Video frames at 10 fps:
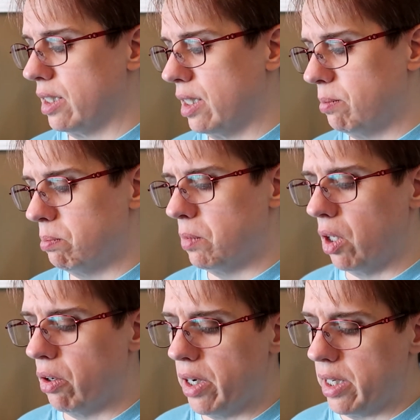I'm
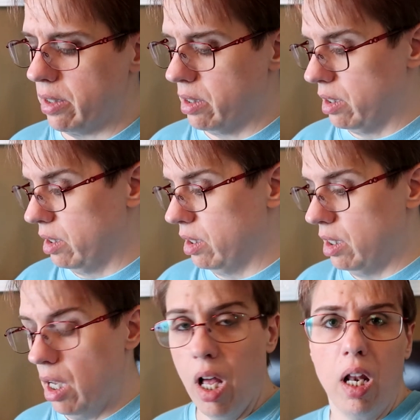learning
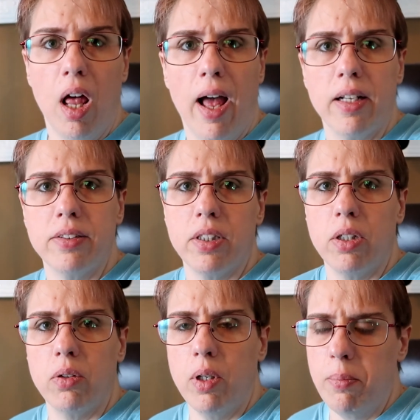a lot,
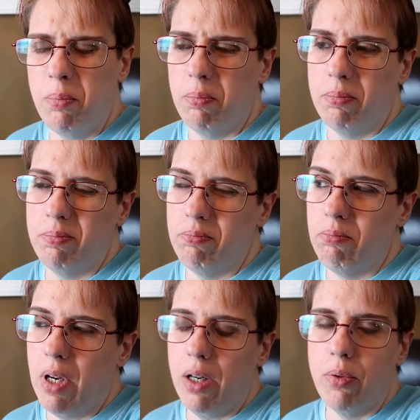so I
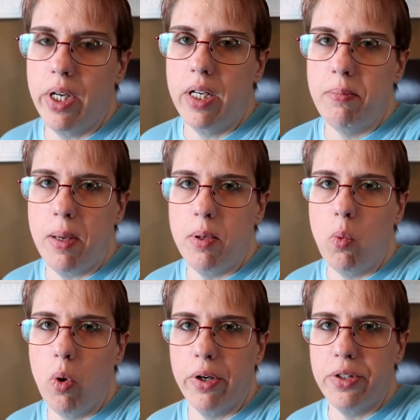might read maybe
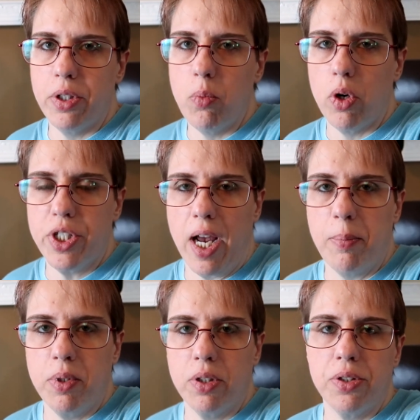1 or 2 more
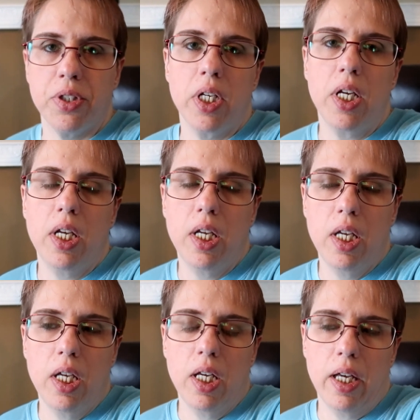chapters,
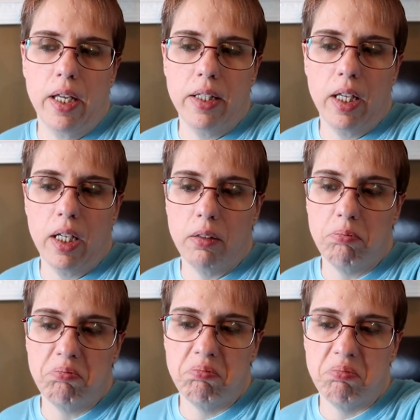and
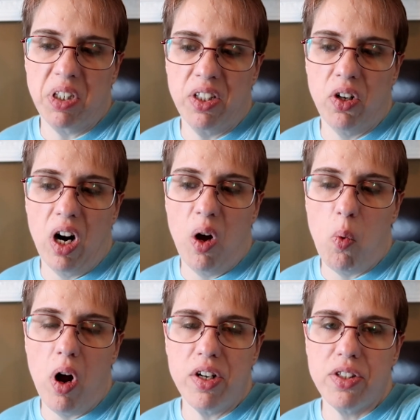then either I'll
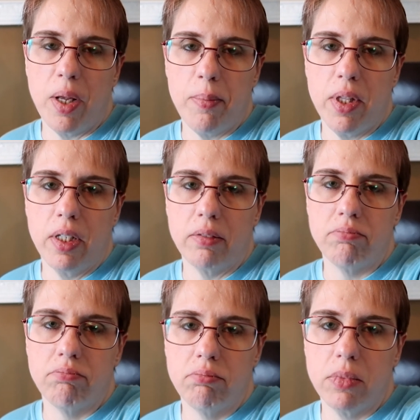watch
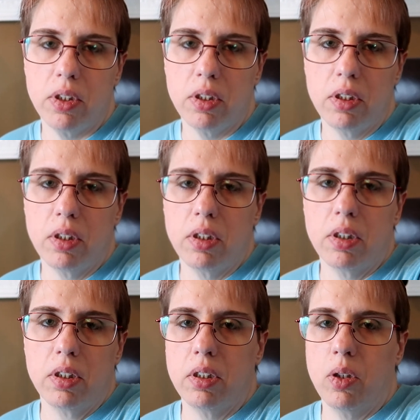something
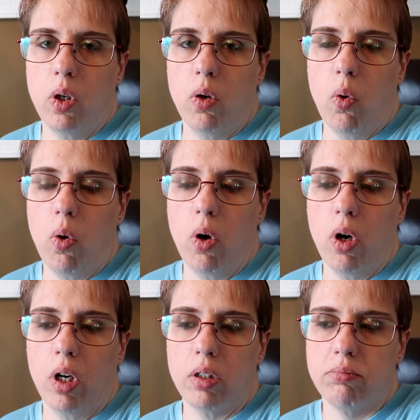
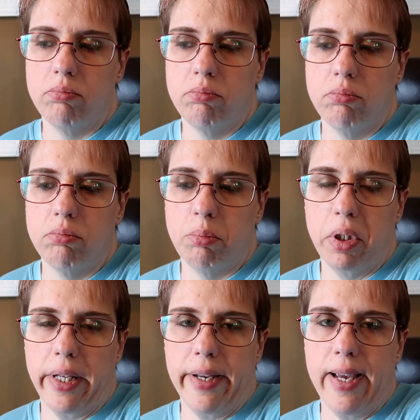or
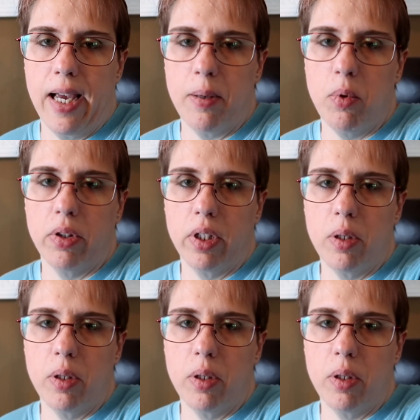play a game on the